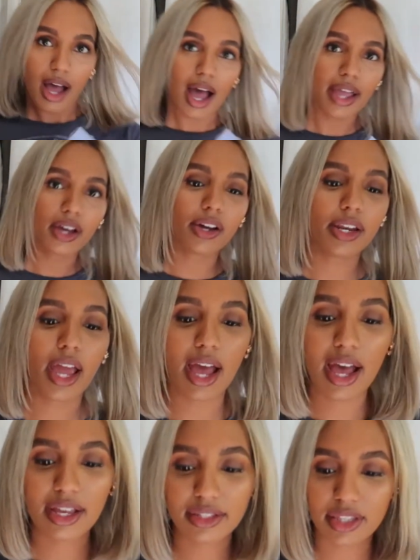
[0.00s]
Ion
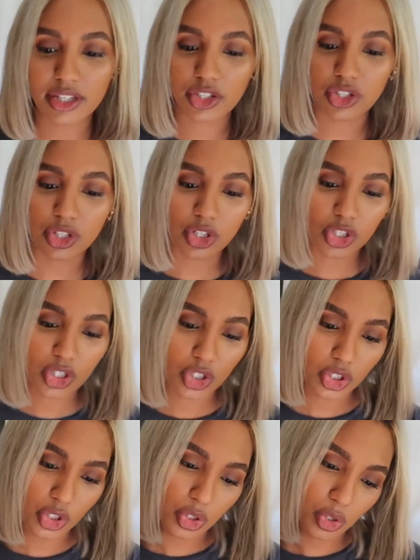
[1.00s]
has this
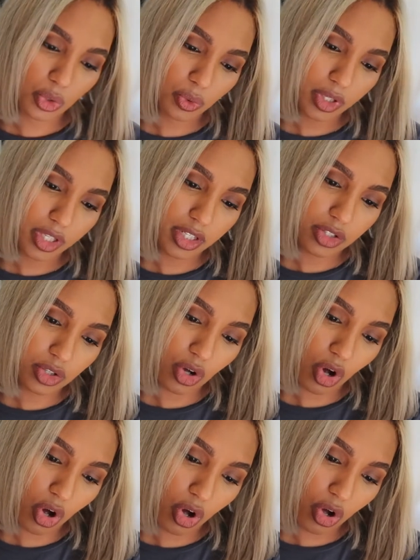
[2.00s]
new, it is
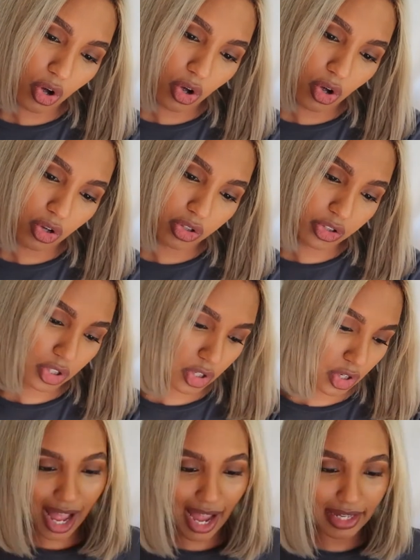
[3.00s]
called
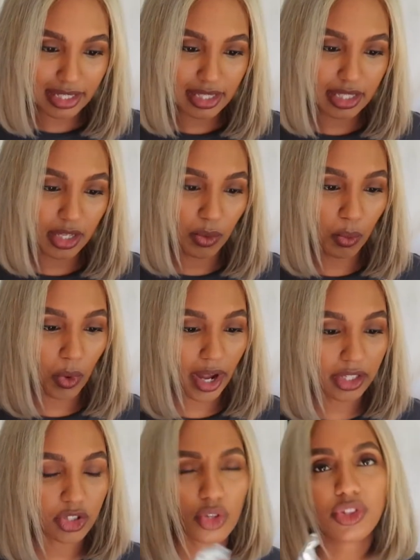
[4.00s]
Icy
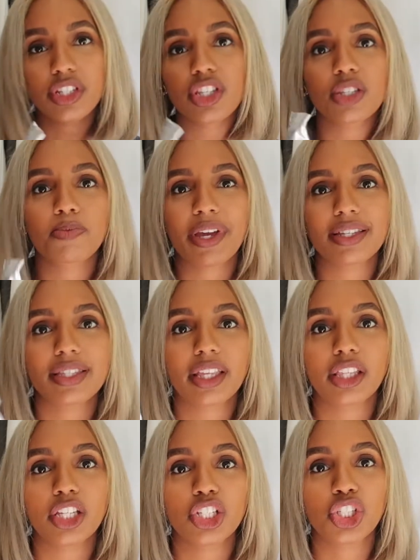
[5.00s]
White. So this is
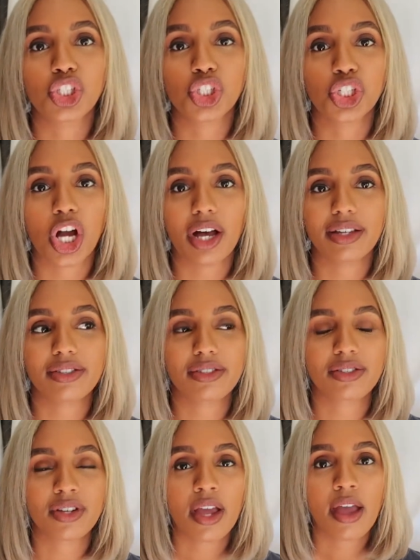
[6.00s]
basically
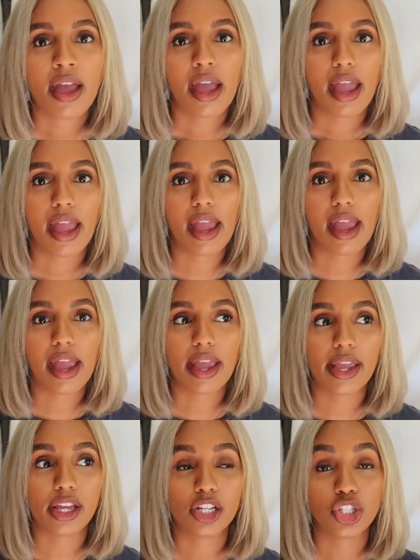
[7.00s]
just
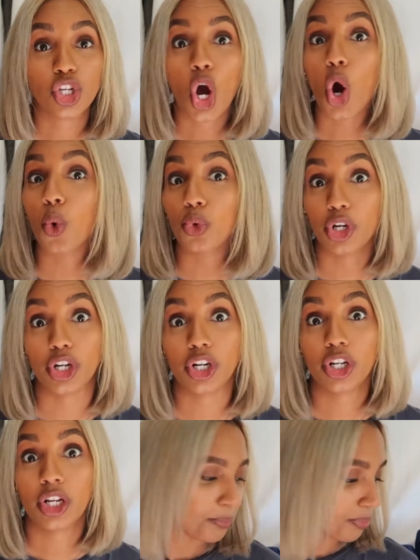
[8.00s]
a toner.
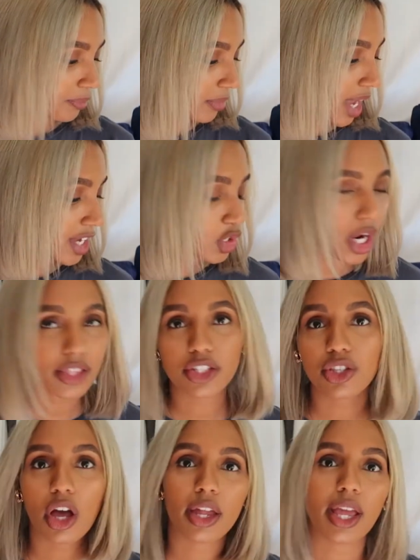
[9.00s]
I tried
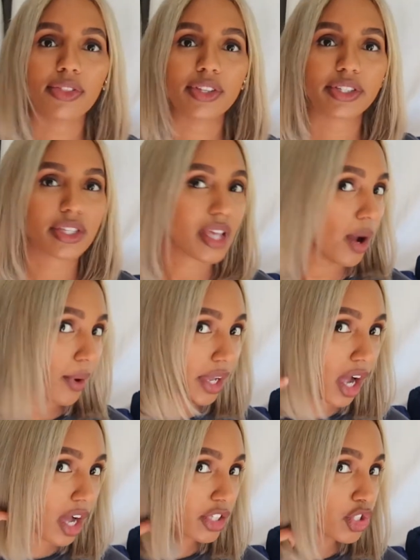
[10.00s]
this on and this is how I
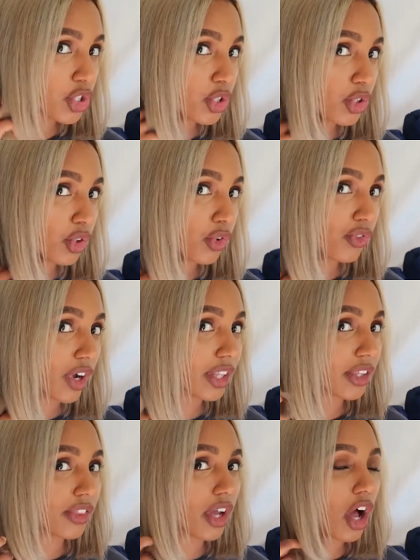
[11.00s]
got to
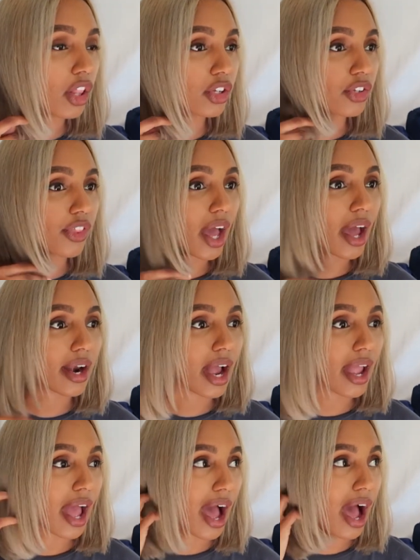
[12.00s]
finally the color that
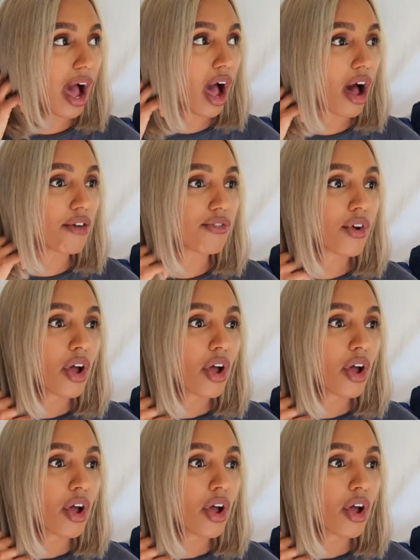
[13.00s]
I have.